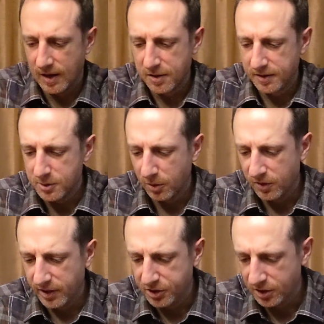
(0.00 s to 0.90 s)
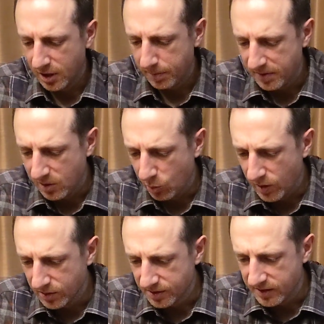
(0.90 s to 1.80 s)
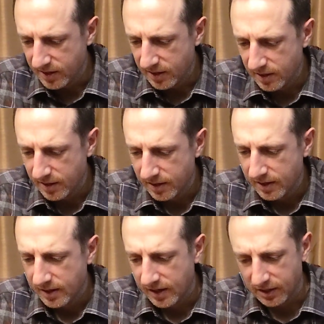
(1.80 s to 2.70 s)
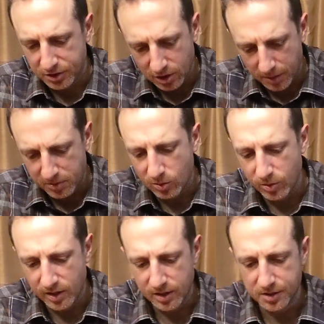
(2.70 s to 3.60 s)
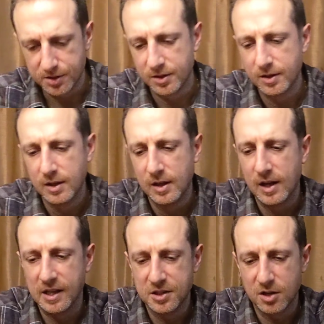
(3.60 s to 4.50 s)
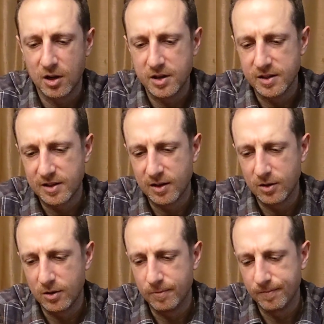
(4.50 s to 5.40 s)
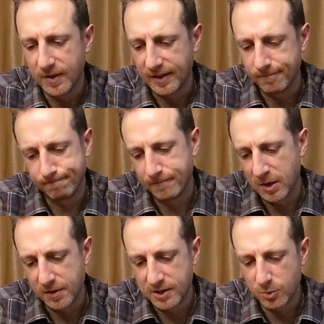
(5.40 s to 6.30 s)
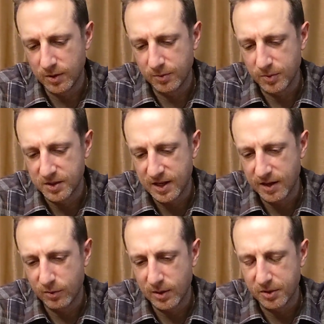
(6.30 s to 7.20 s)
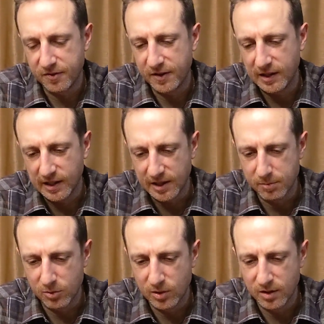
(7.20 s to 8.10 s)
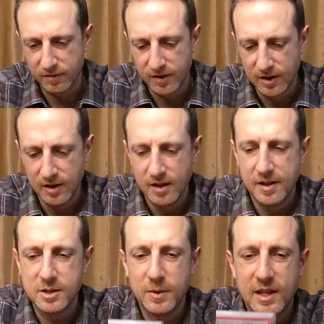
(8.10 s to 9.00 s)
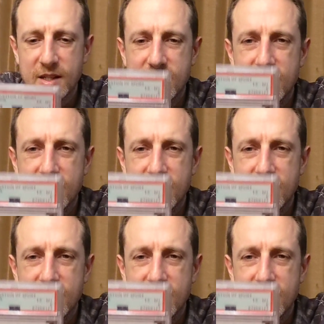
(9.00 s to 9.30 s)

I thought these were really sharp, well centered, sharp corners. It's just hard to tell. This one was kind of what I was fearing I'd get more of. This one got a